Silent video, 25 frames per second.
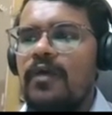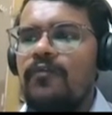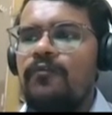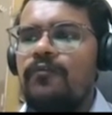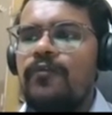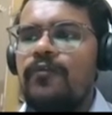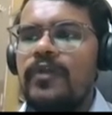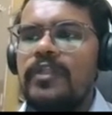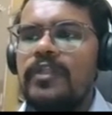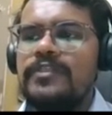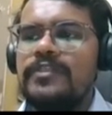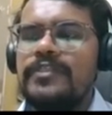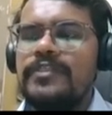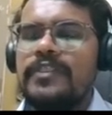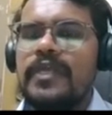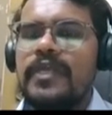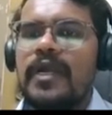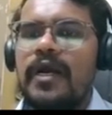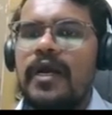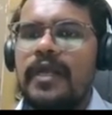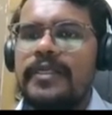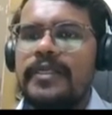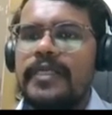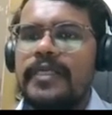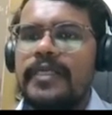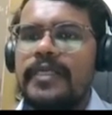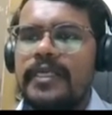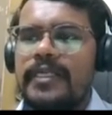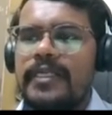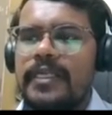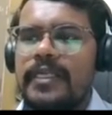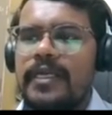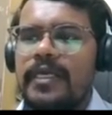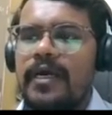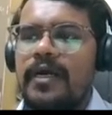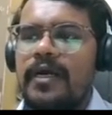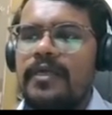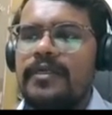fields in the contact
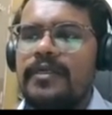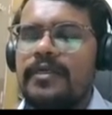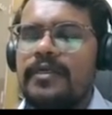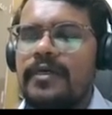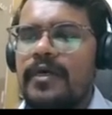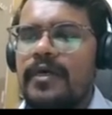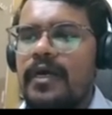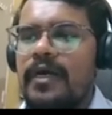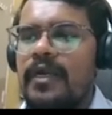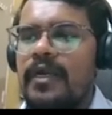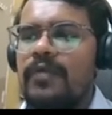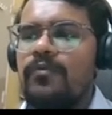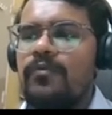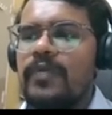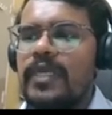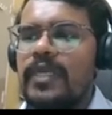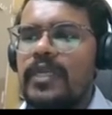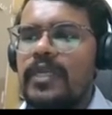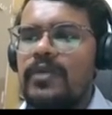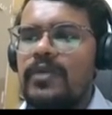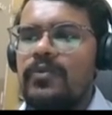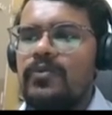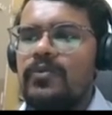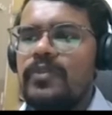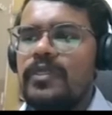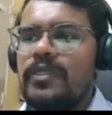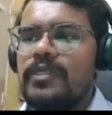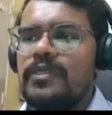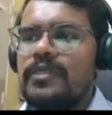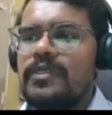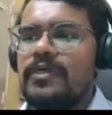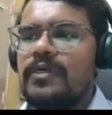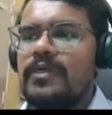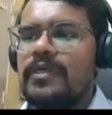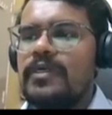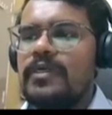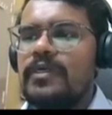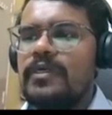record, and we can do that.
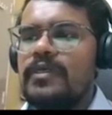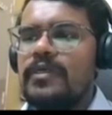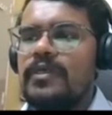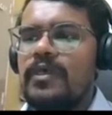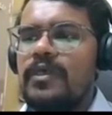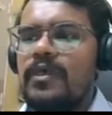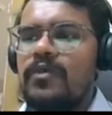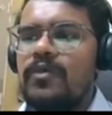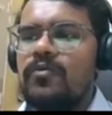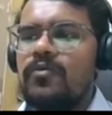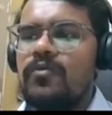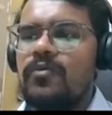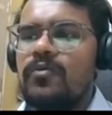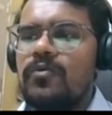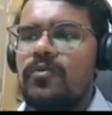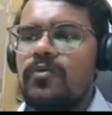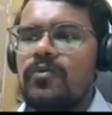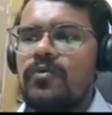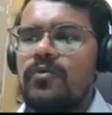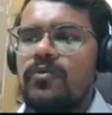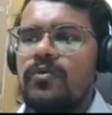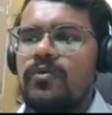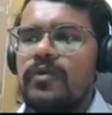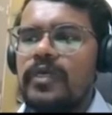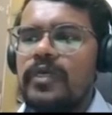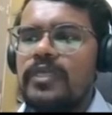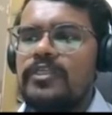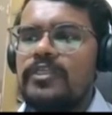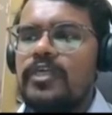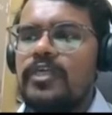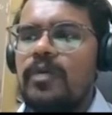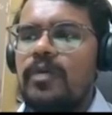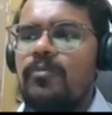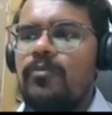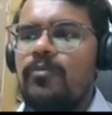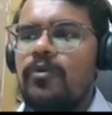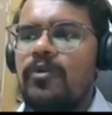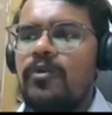Okay, so
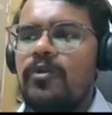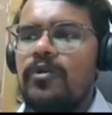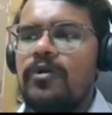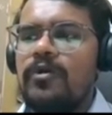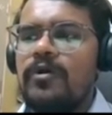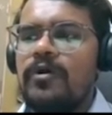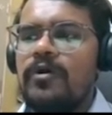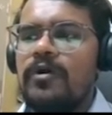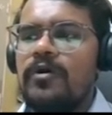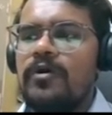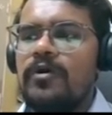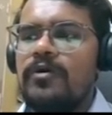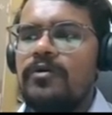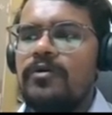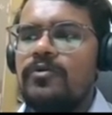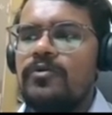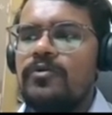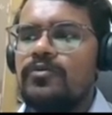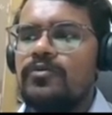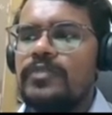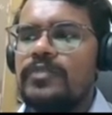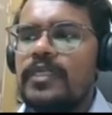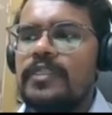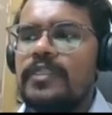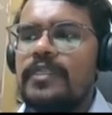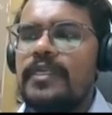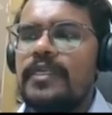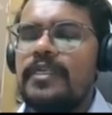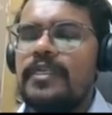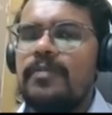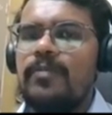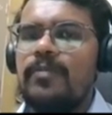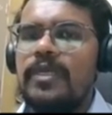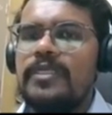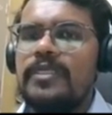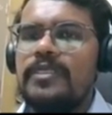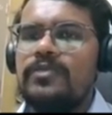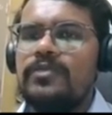example, to send that
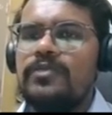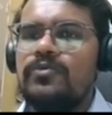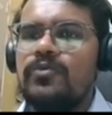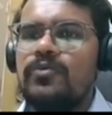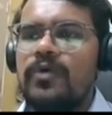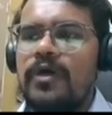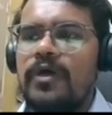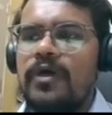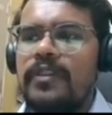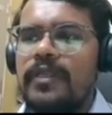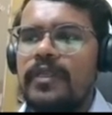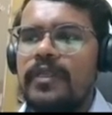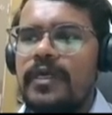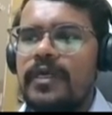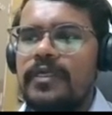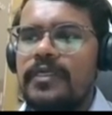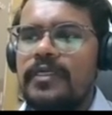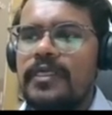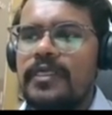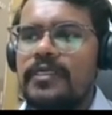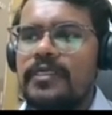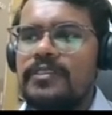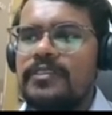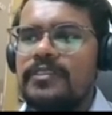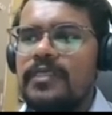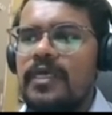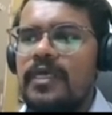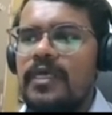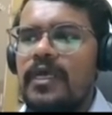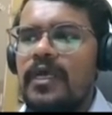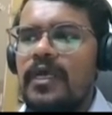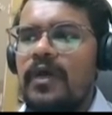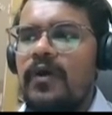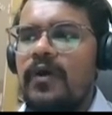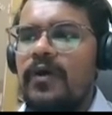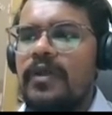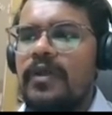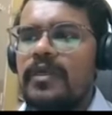reminders to other contacts.
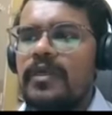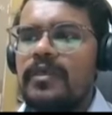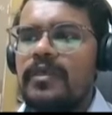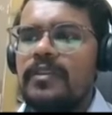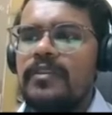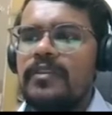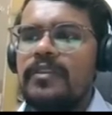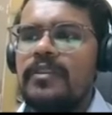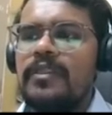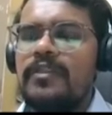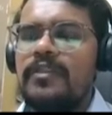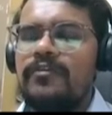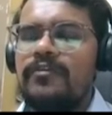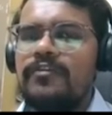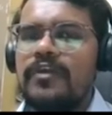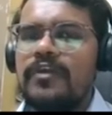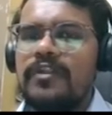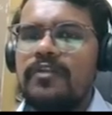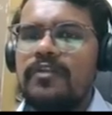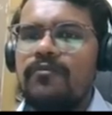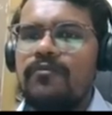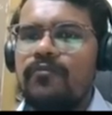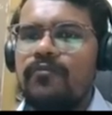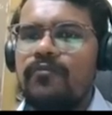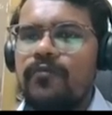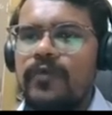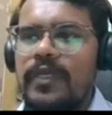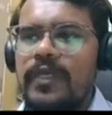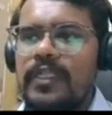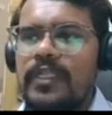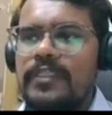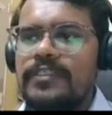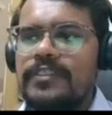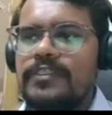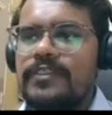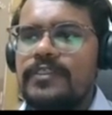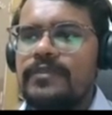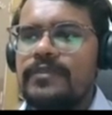Okay, there is certain
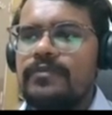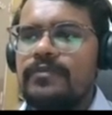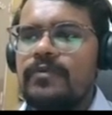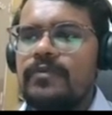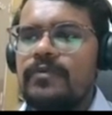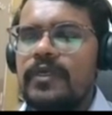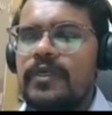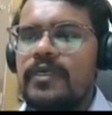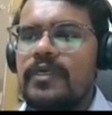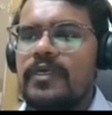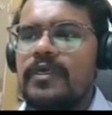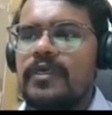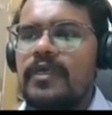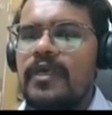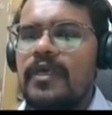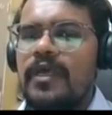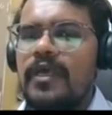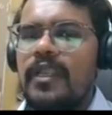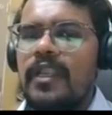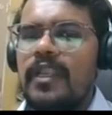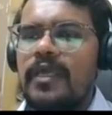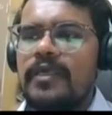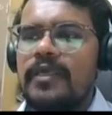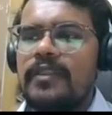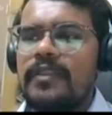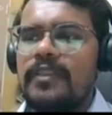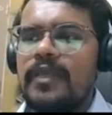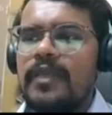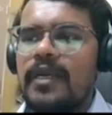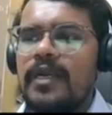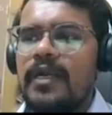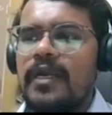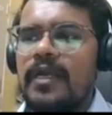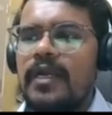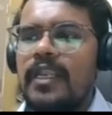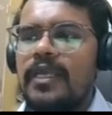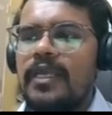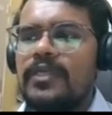fields. Okay, like the
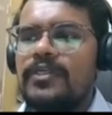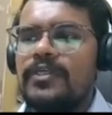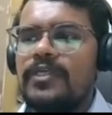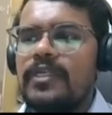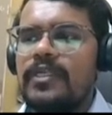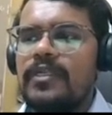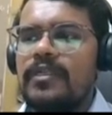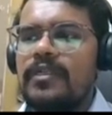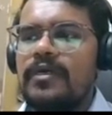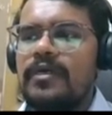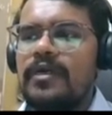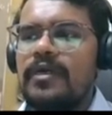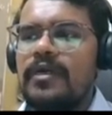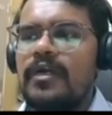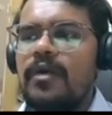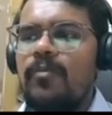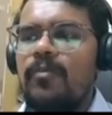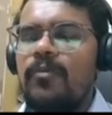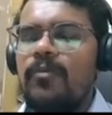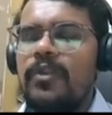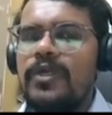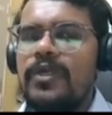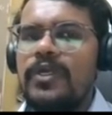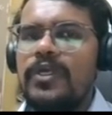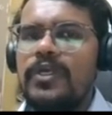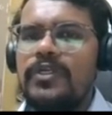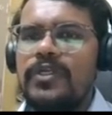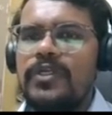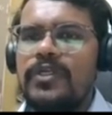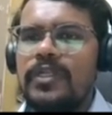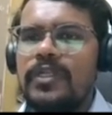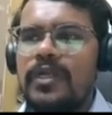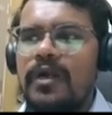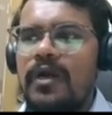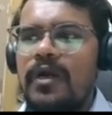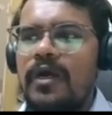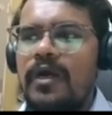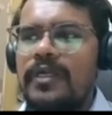collection communication
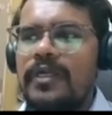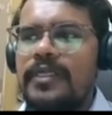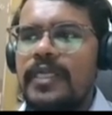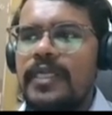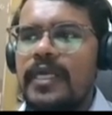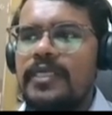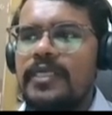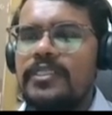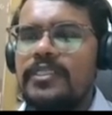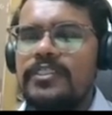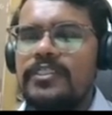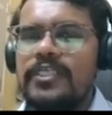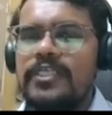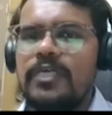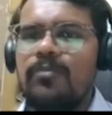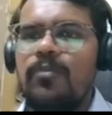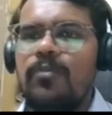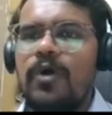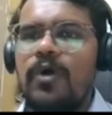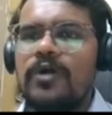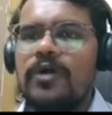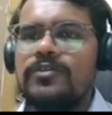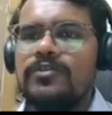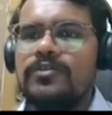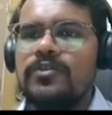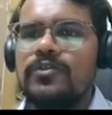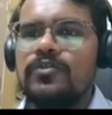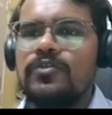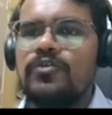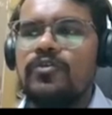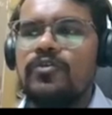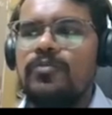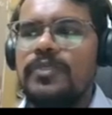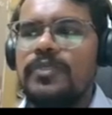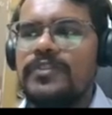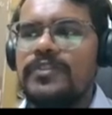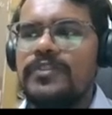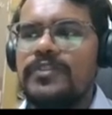contact checkbox
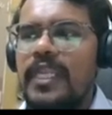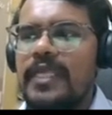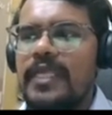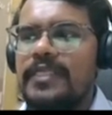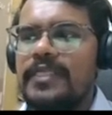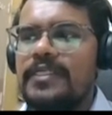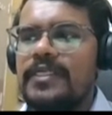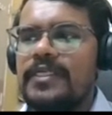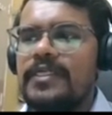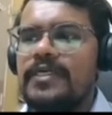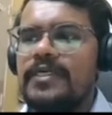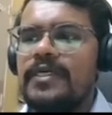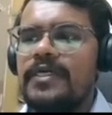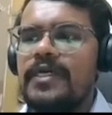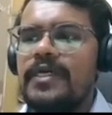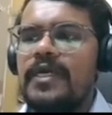should be selected.